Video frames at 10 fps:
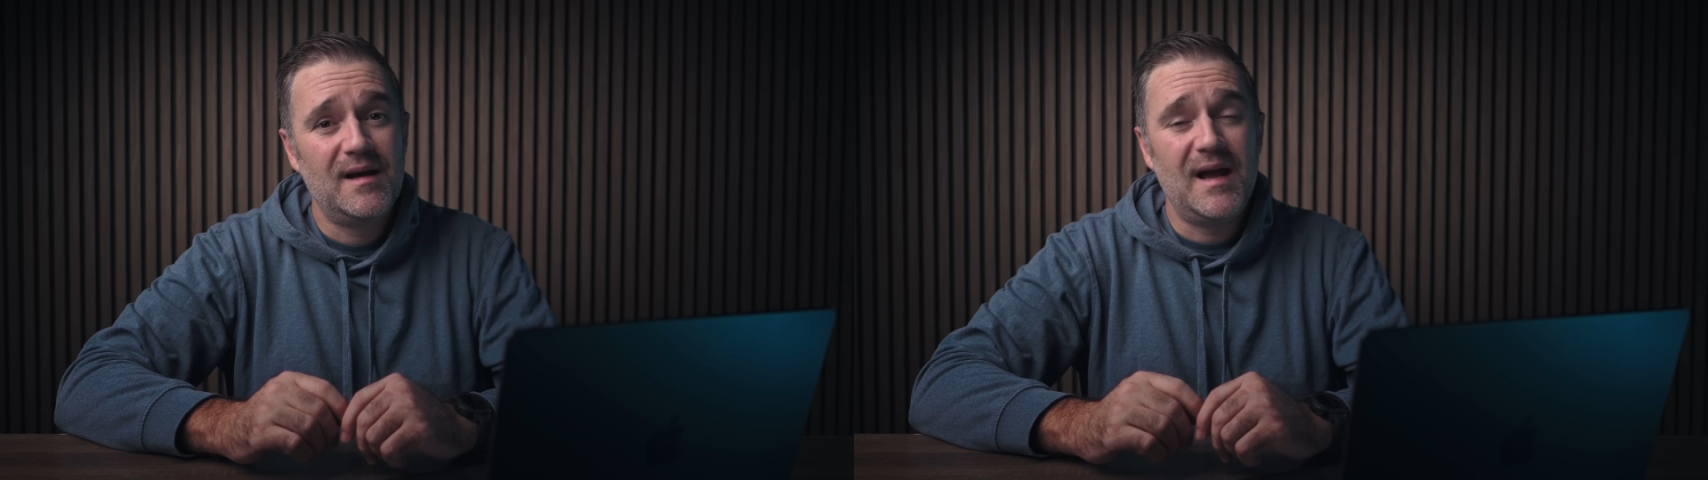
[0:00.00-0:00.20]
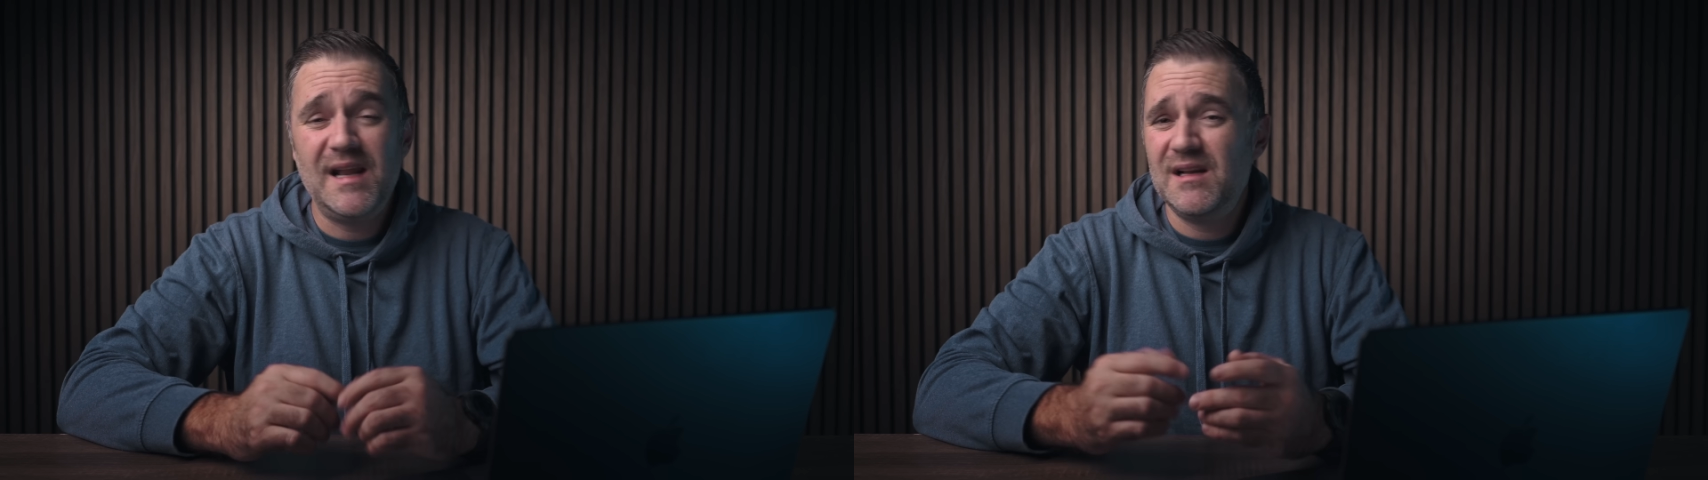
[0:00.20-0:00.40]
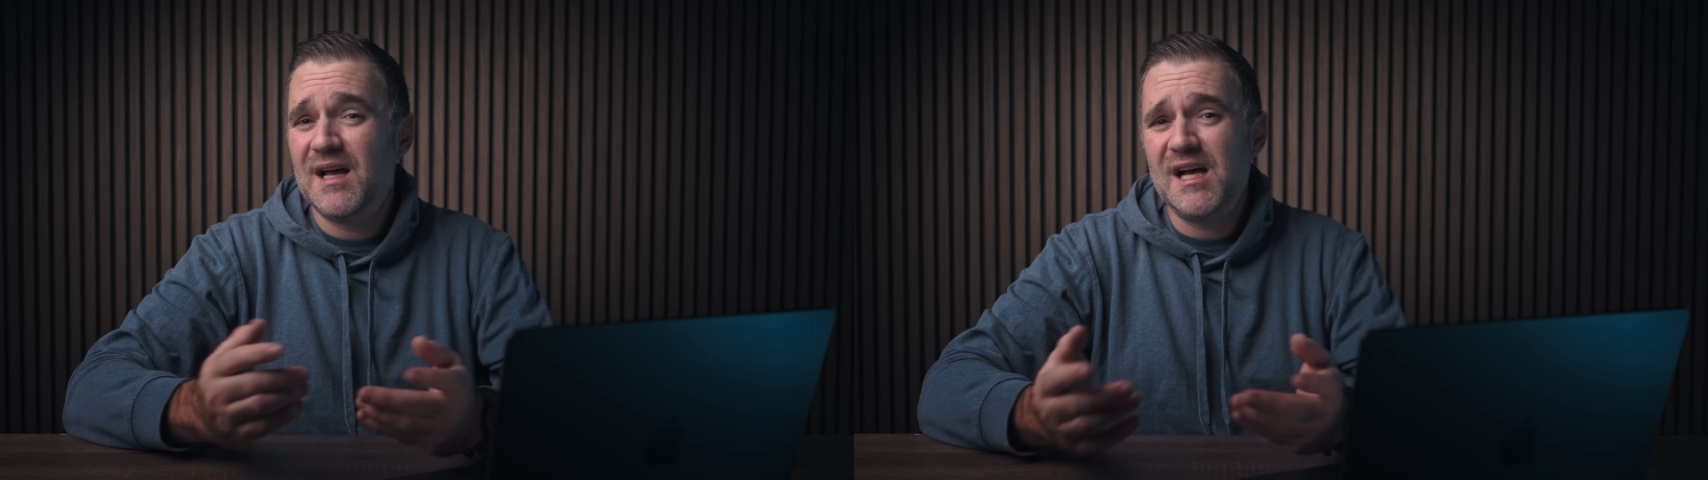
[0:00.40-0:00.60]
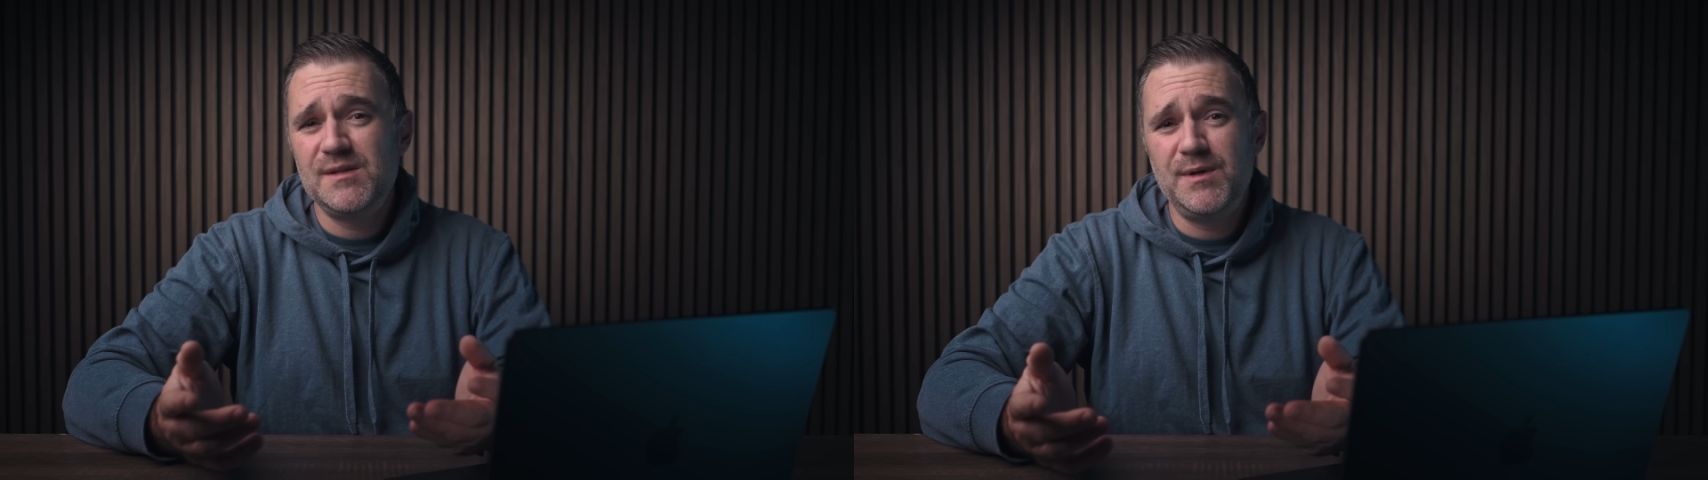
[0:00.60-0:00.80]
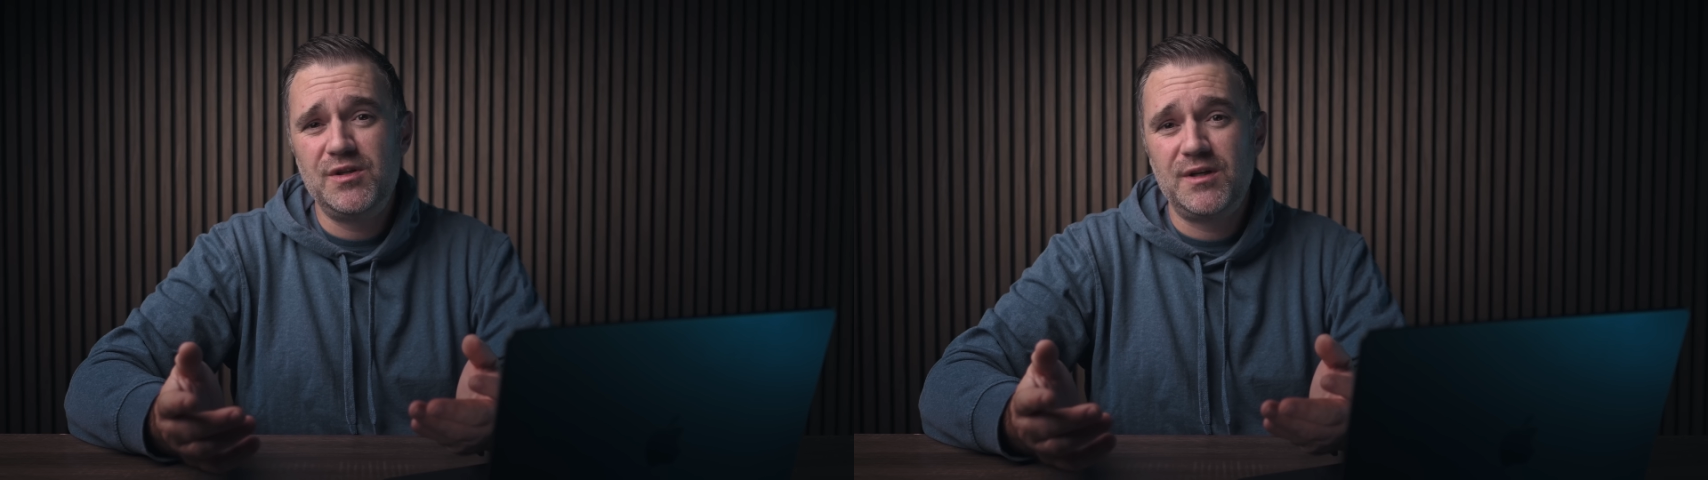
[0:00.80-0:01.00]
and
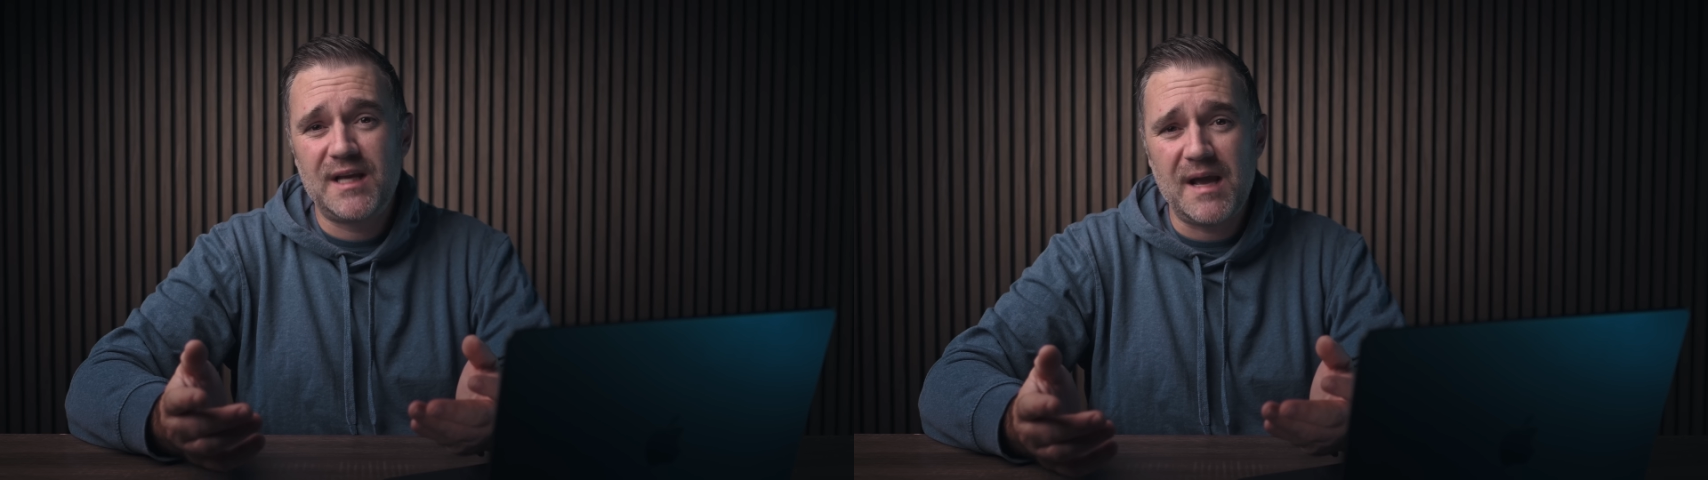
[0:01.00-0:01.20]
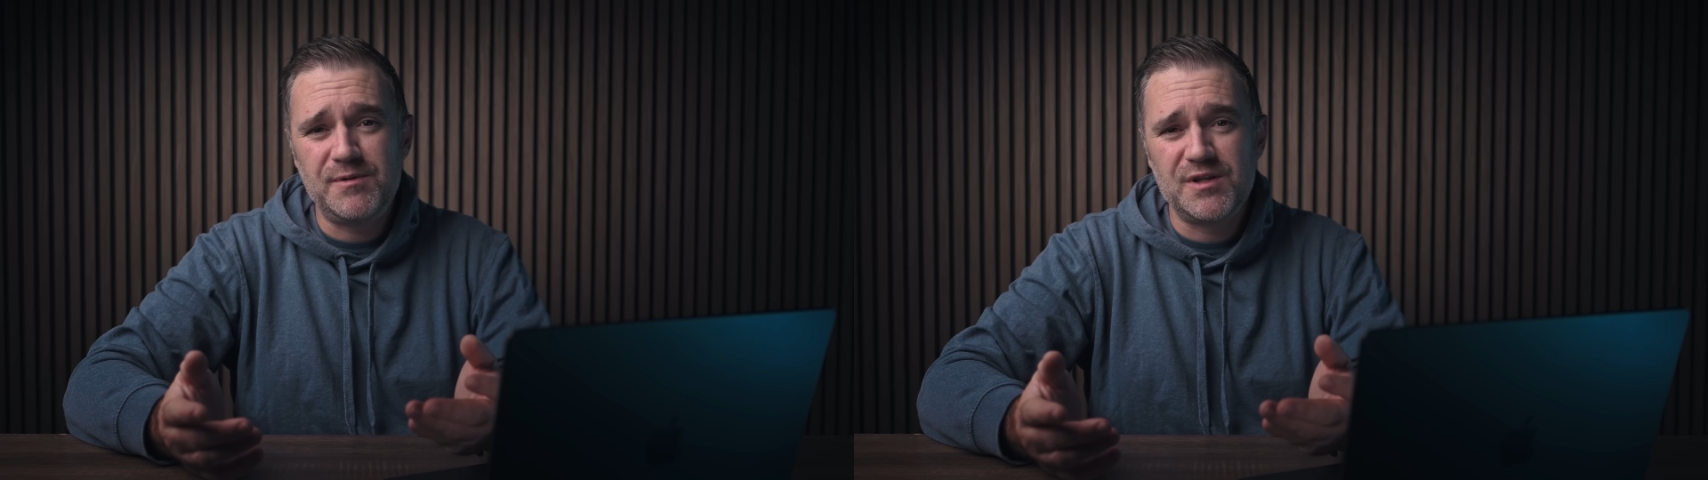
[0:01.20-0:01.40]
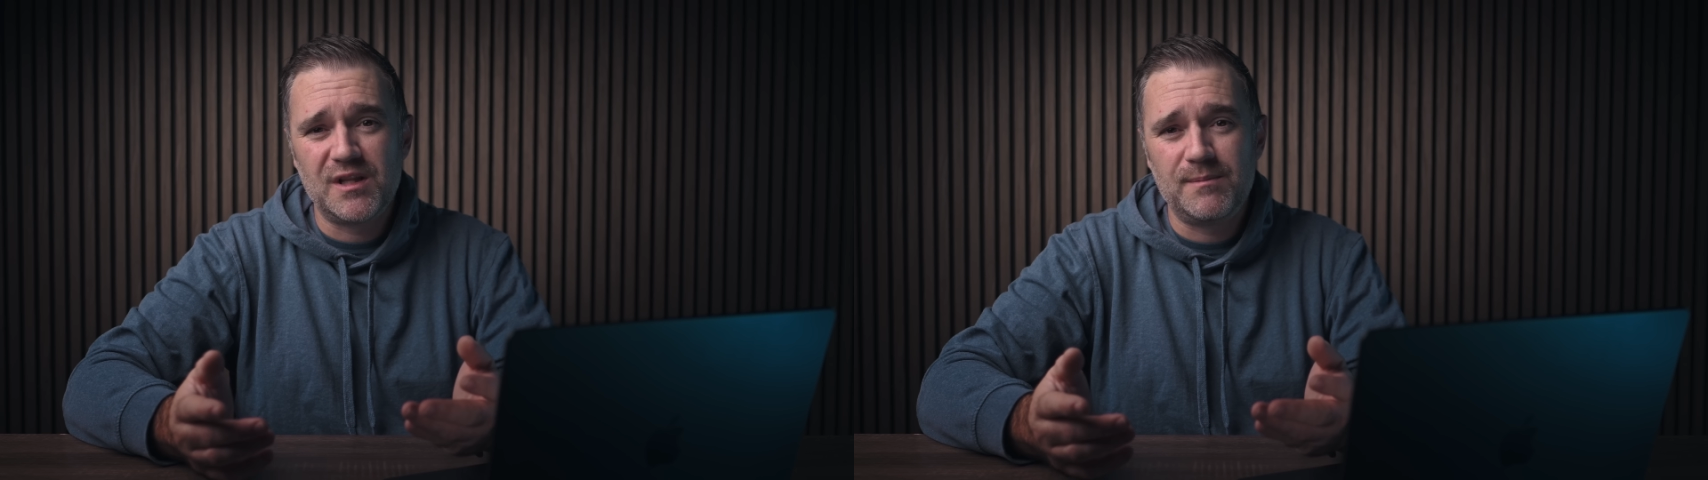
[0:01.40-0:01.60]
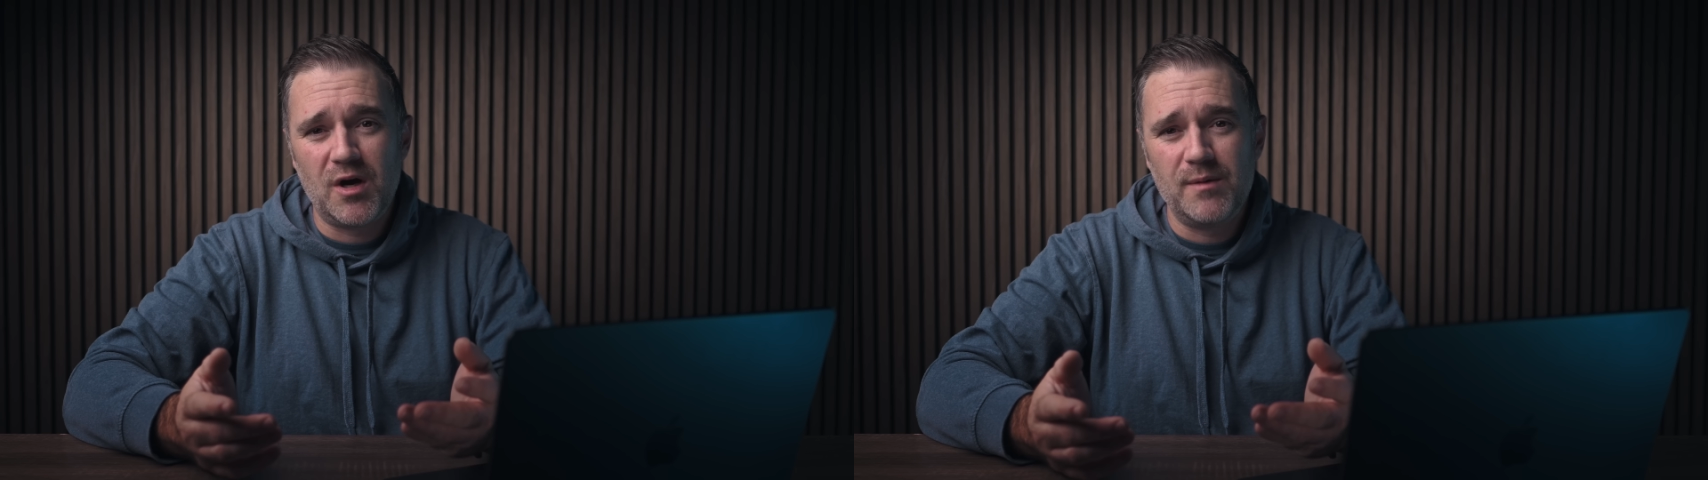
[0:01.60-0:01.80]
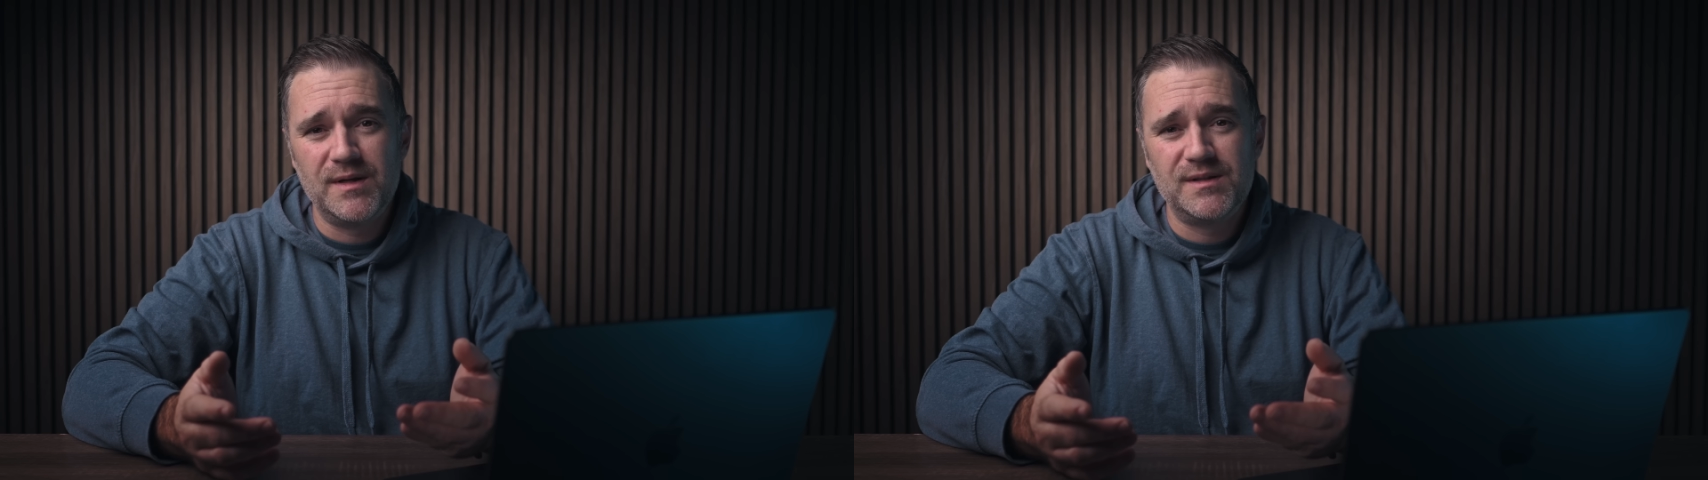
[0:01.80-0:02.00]
allows me to capture the
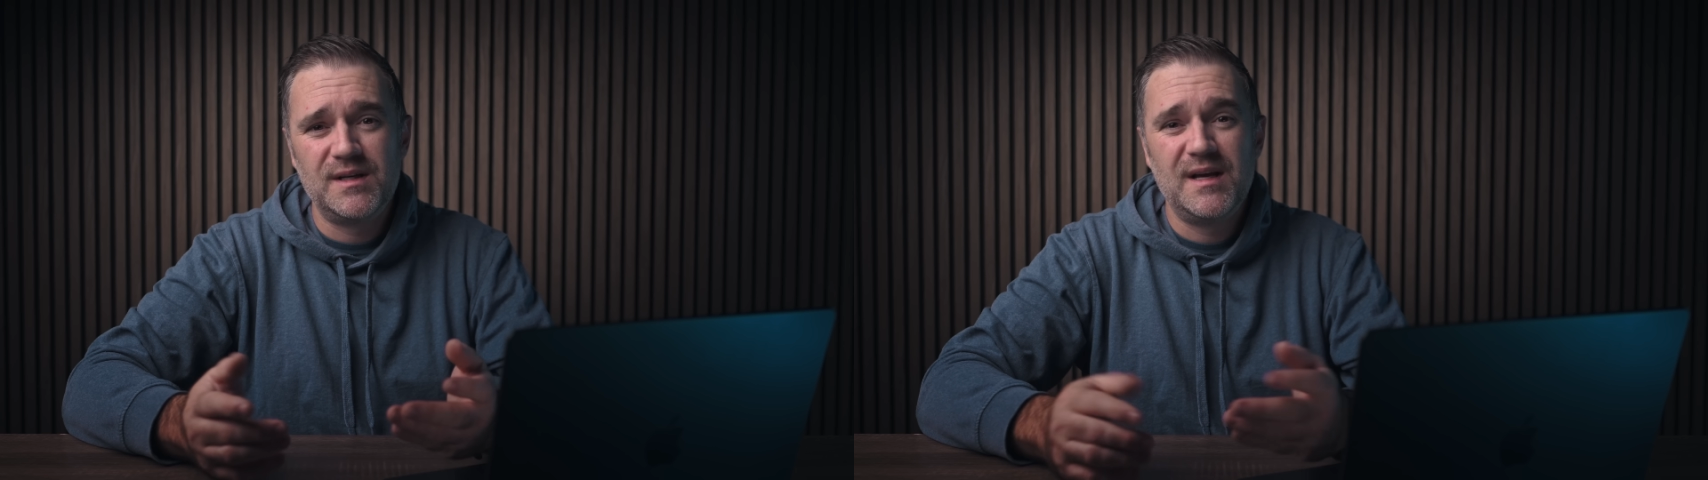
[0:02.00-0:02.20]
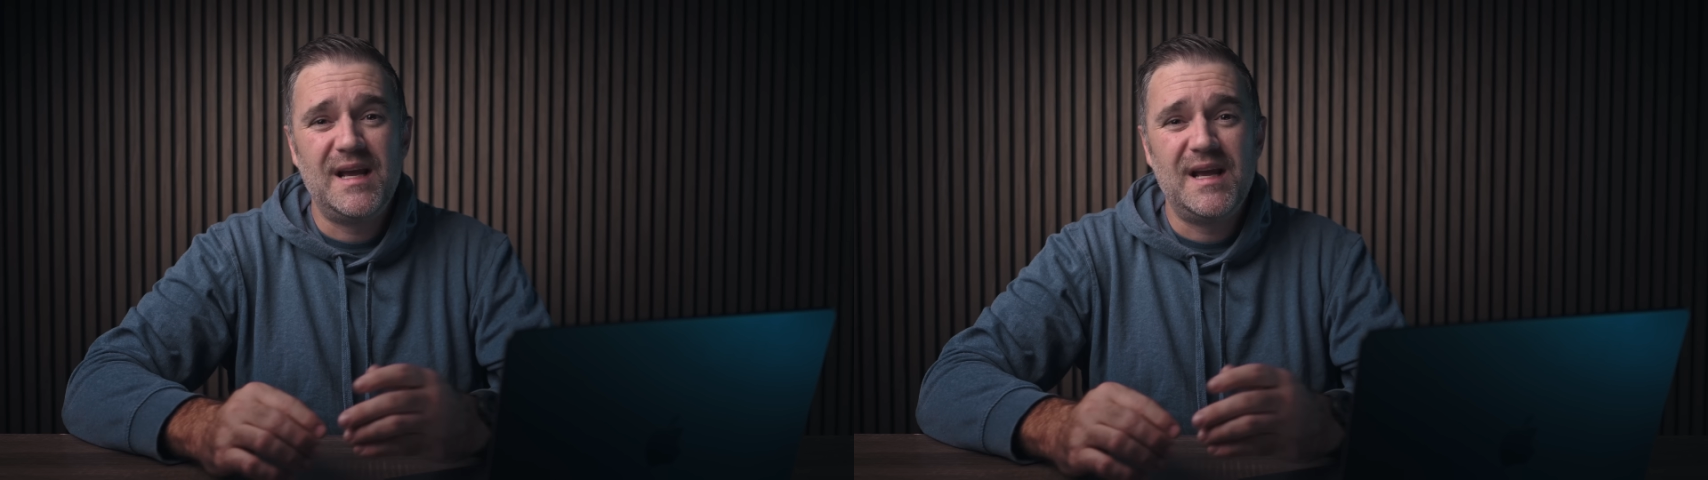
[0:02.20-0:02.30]
moment